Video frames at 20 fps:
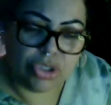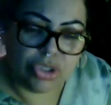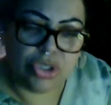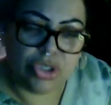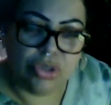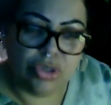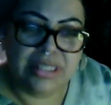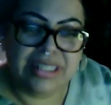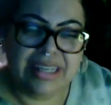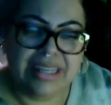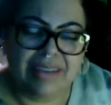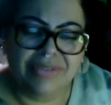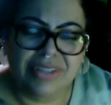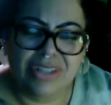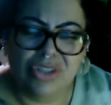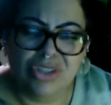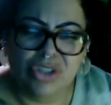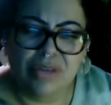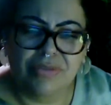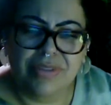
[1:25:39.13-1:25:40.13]
to the
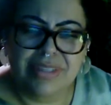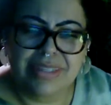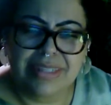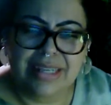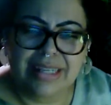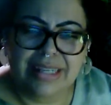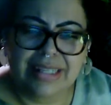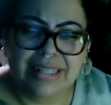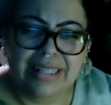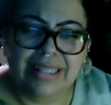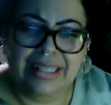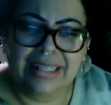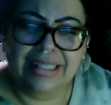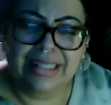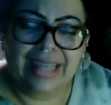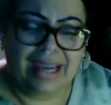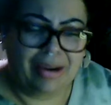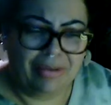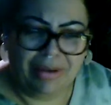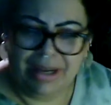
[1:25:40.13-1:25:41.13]
definition of insanity?
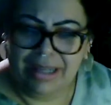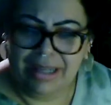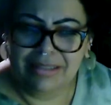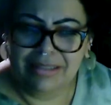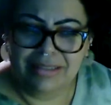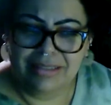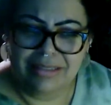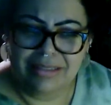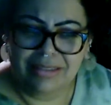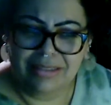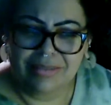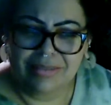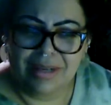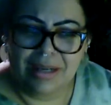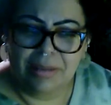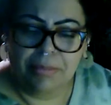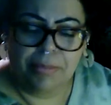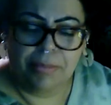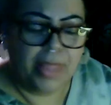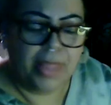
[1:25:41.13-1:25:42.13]
Yeah,
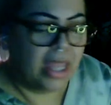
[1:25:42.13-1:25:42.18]
right?